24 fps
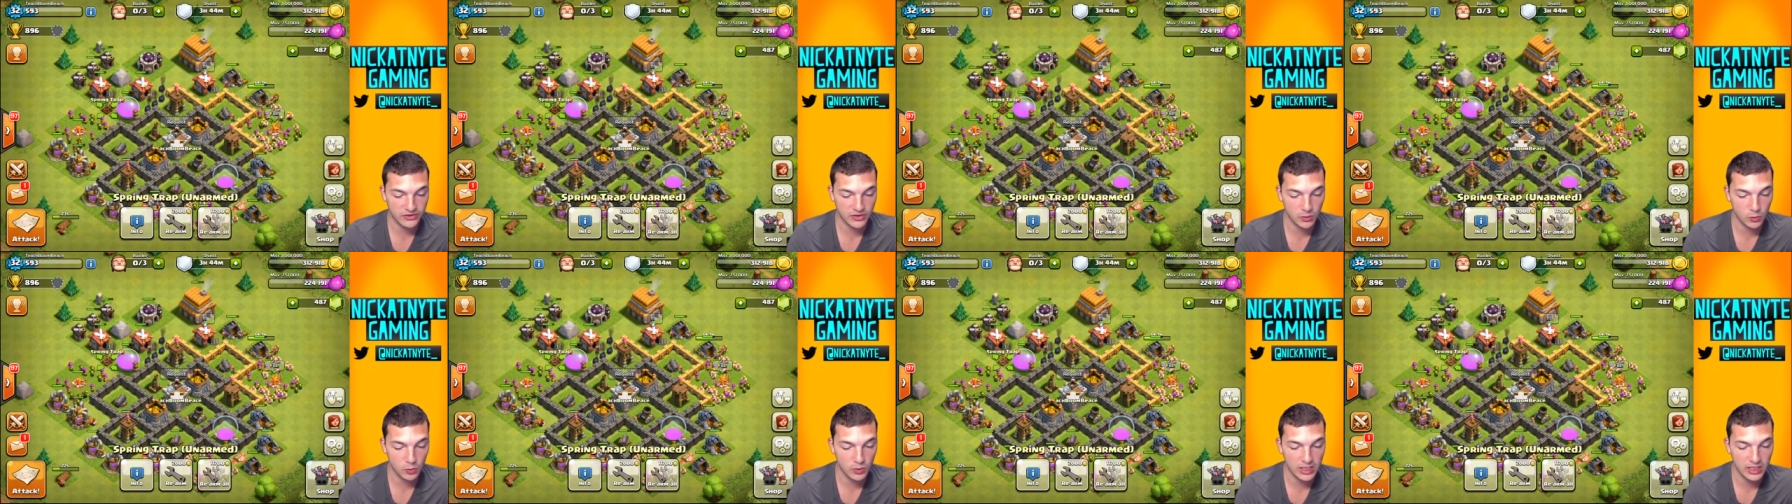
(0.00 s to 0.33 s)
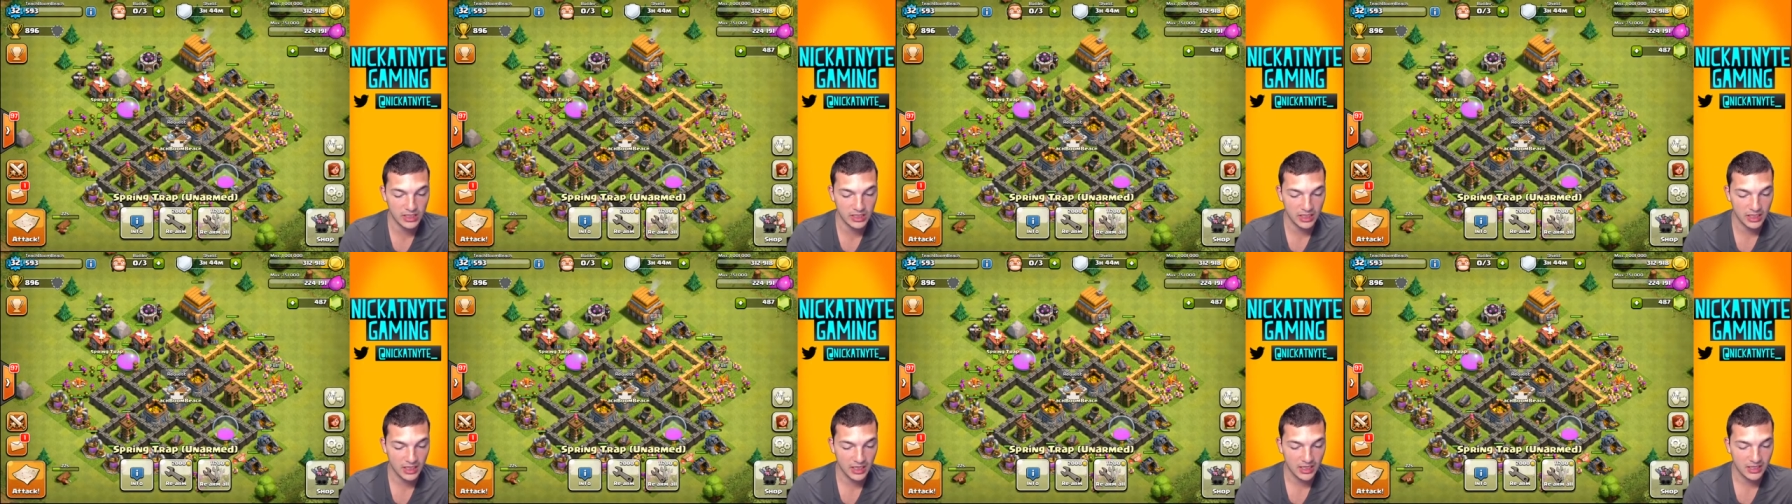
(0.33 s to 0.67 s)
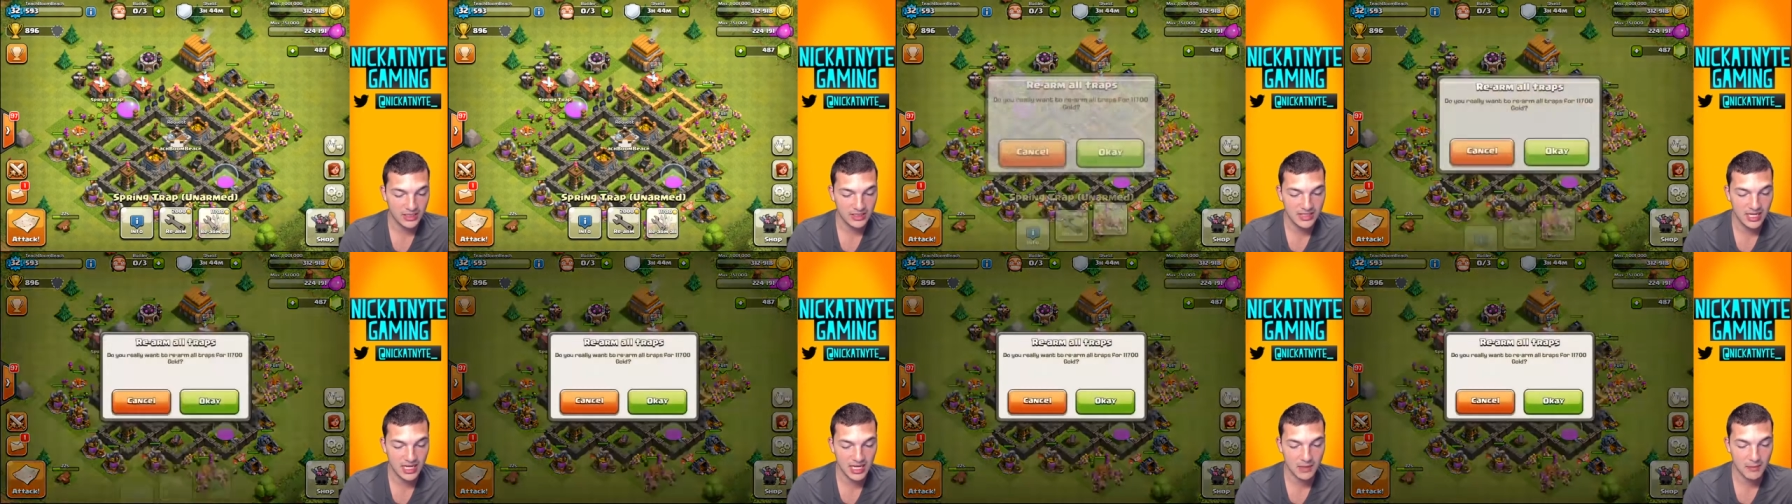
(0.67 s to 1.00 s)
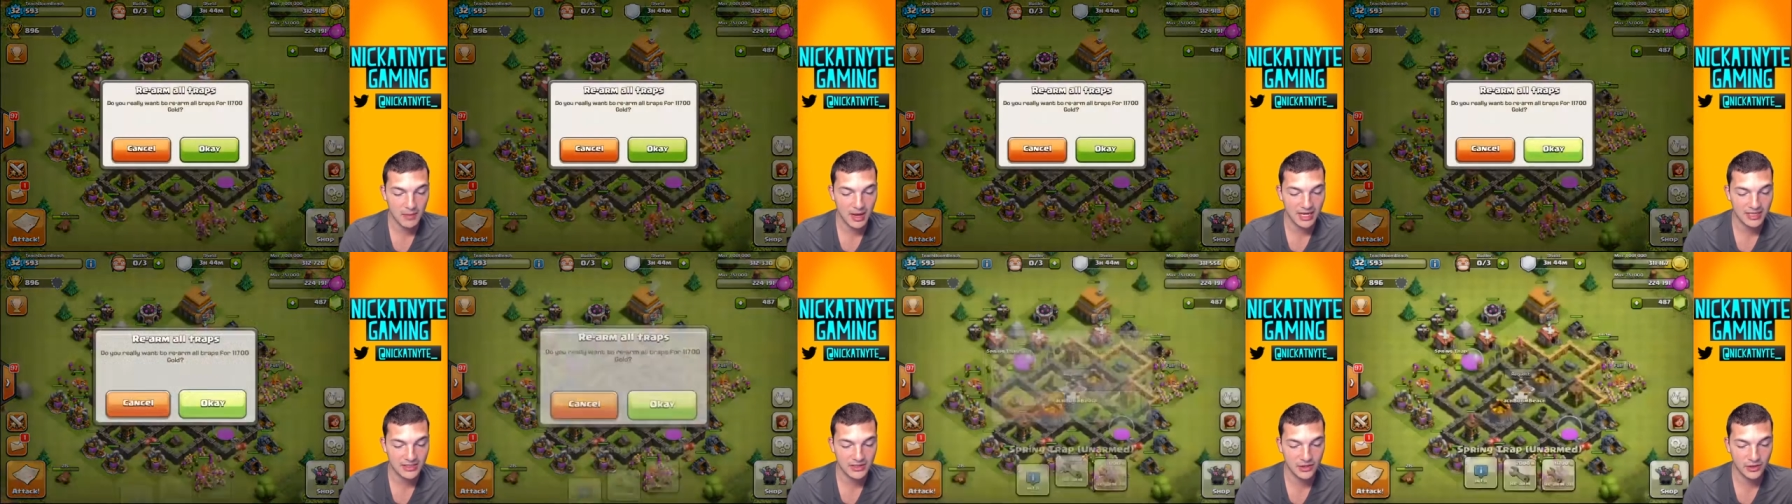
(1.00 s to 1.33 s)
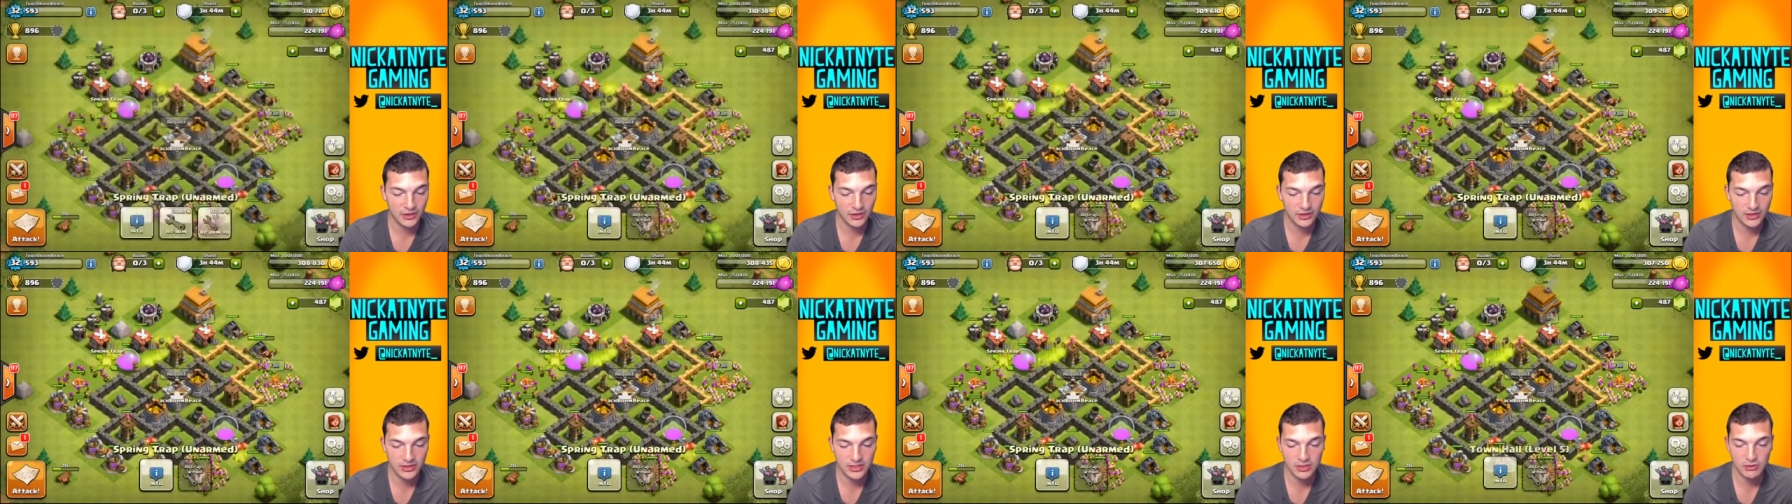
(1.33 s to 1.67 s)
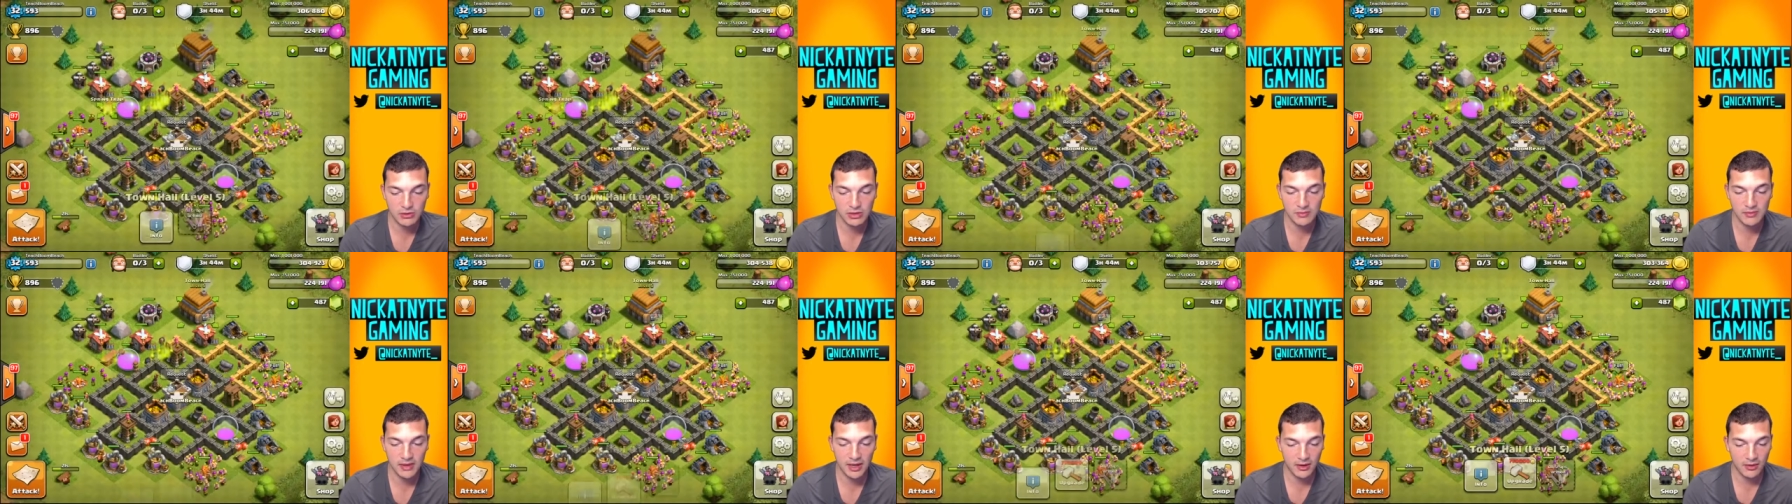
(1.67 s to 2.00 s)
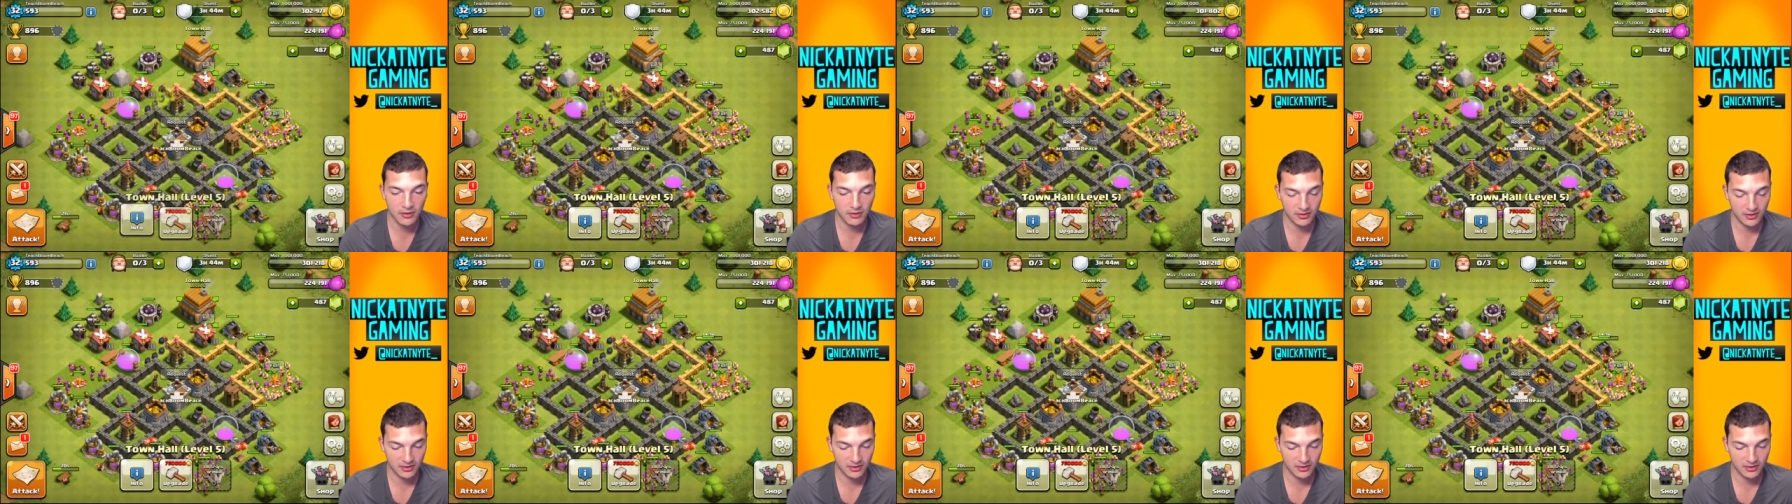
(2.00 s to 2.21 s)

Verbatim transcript: a week, taking my turn, doing my